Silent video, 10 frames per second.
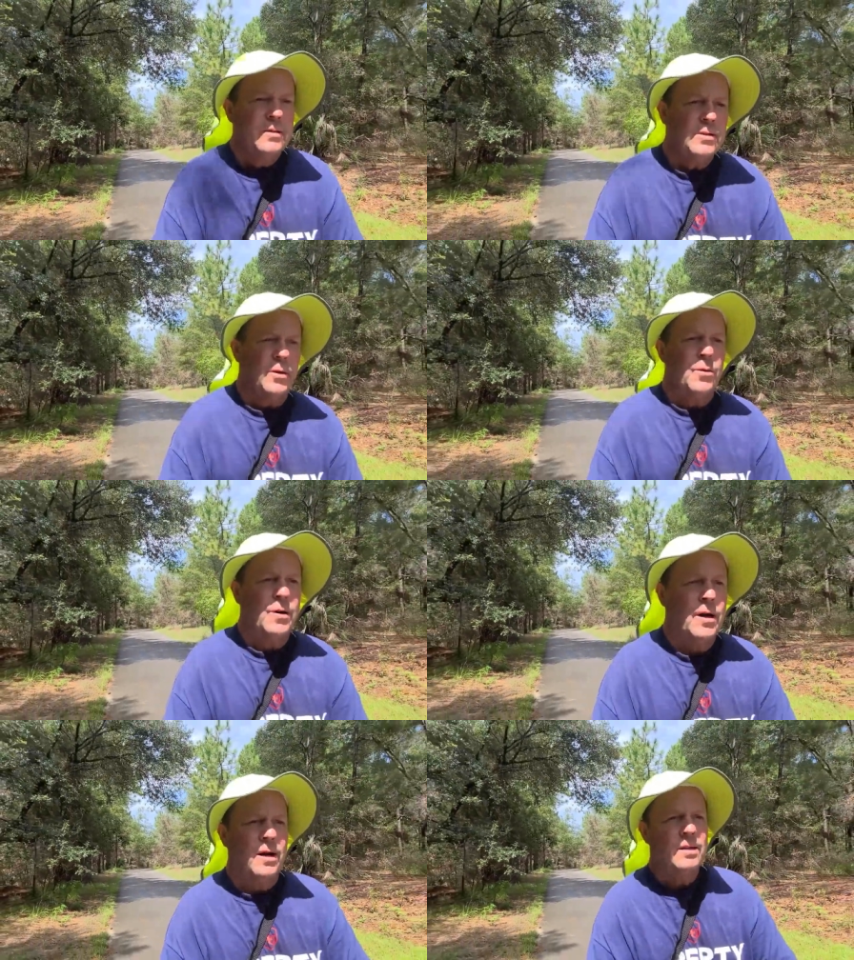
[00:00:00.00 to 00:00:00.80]
So
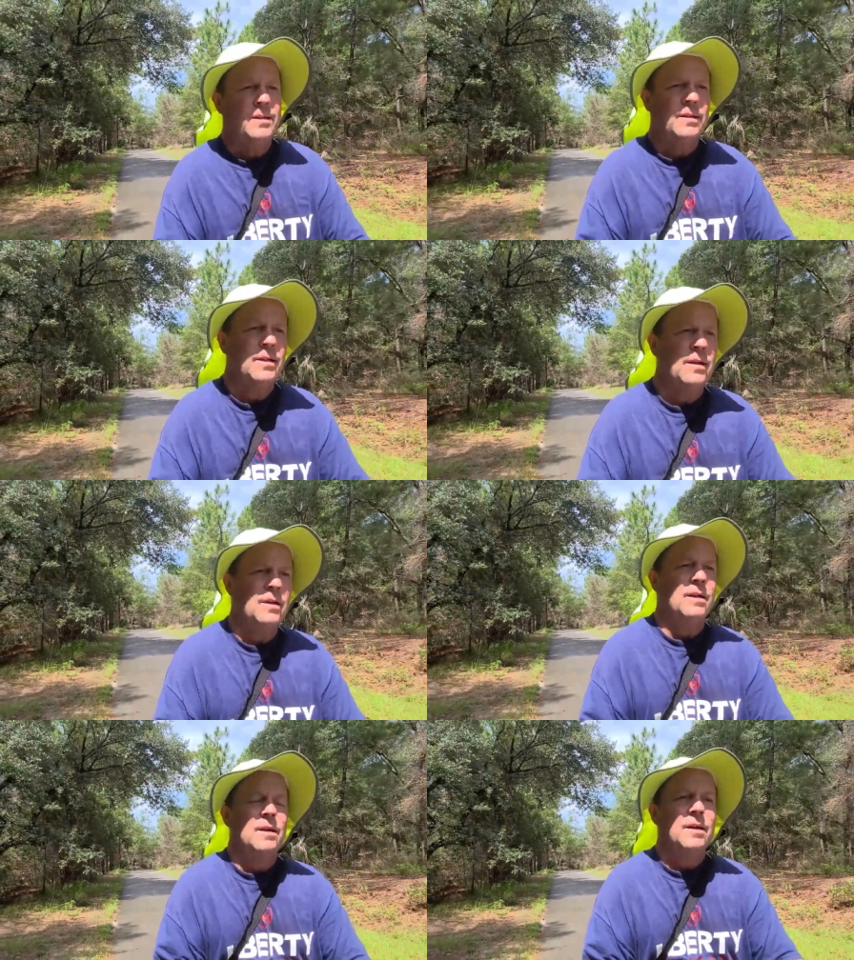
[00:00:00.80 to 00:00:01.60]
uh,
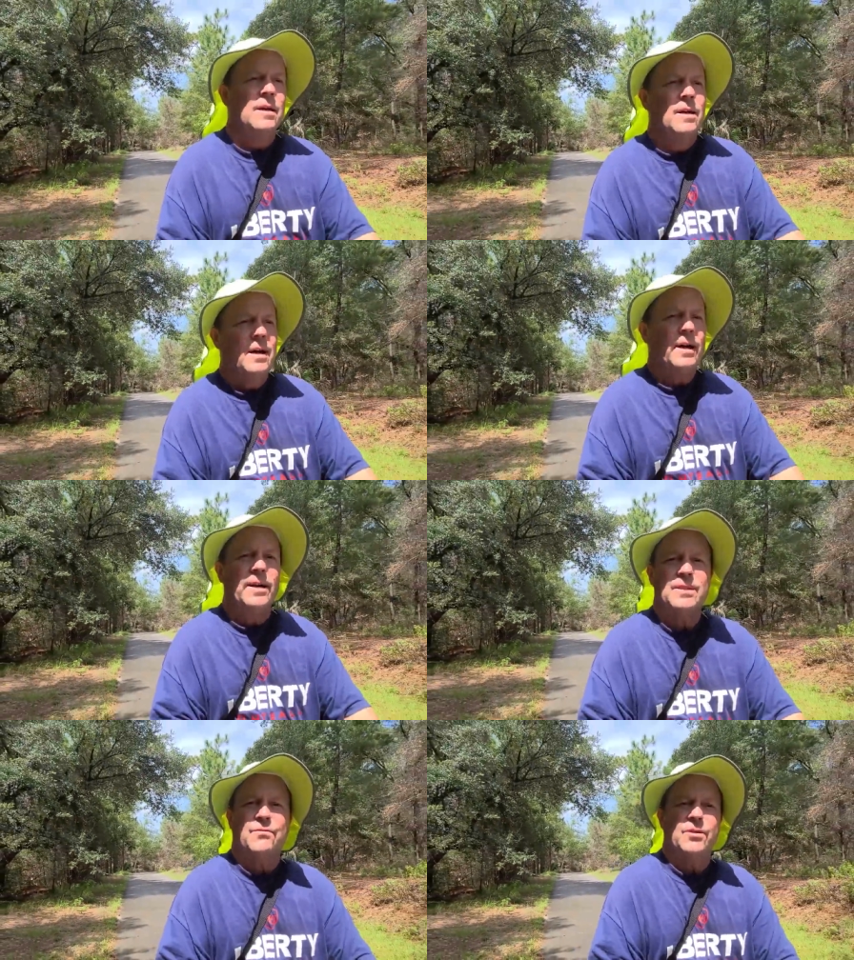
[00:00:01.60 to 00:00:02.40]
I
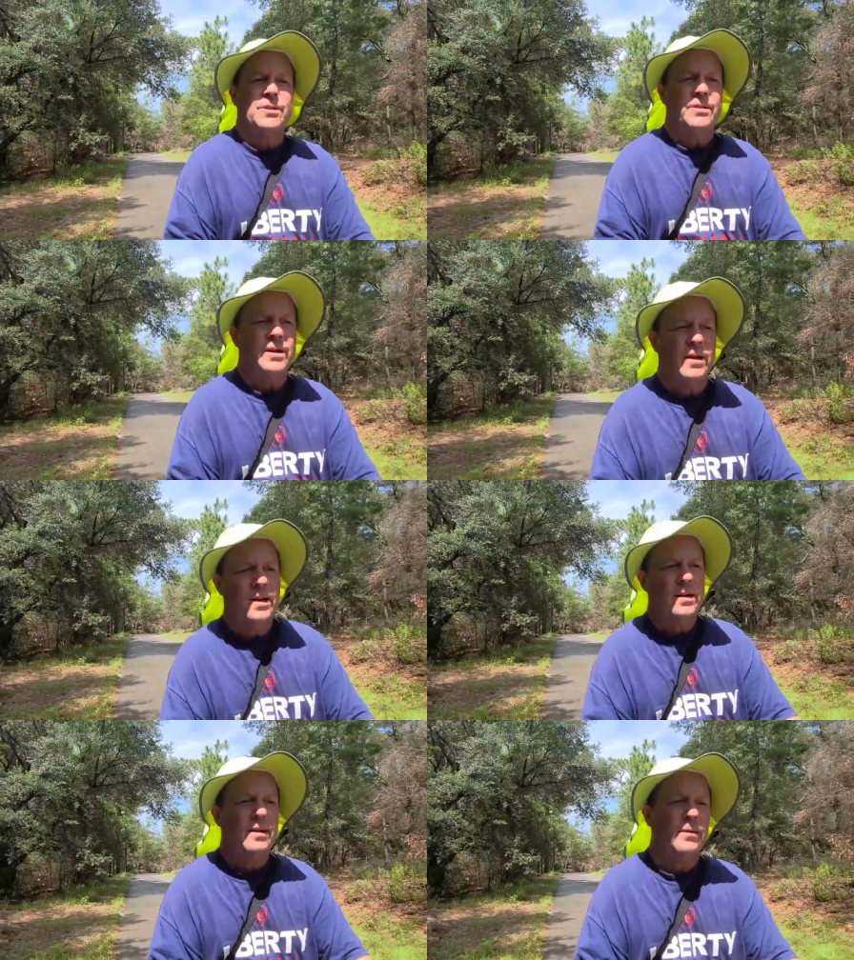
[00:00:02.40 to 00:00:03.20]
guess the first thing
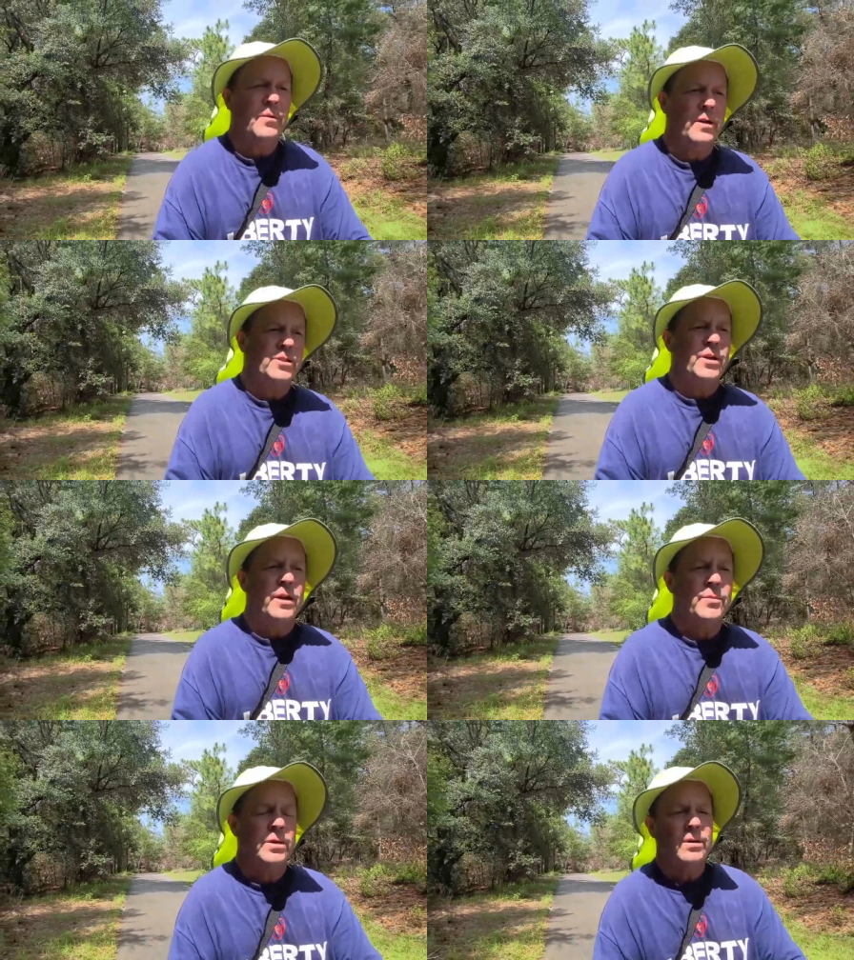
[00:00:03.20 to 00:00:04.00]
I, I want to
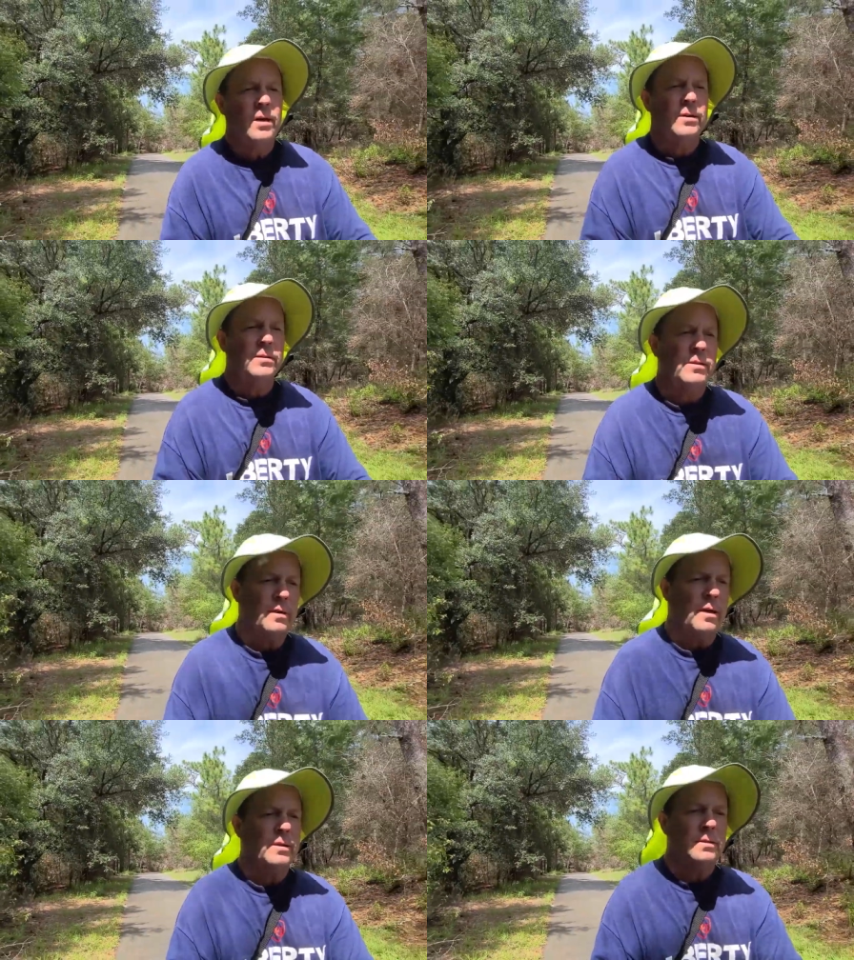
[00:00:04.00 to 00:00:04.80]
chime in on is
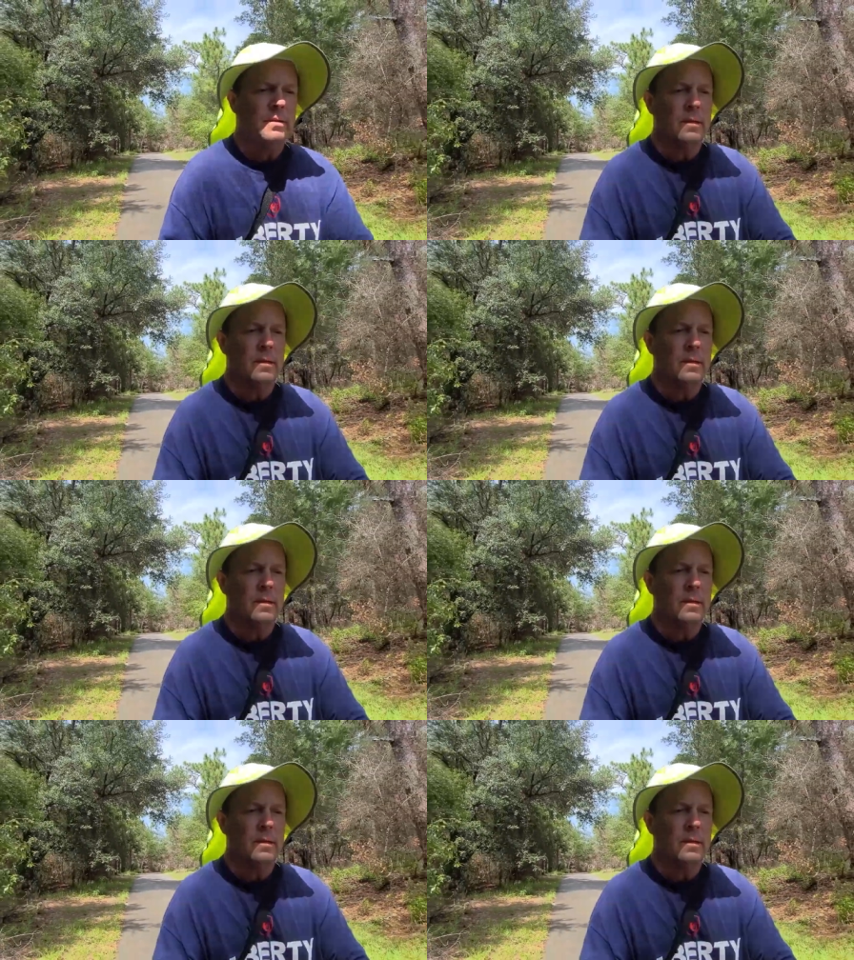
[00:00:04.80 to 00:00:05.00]
uh,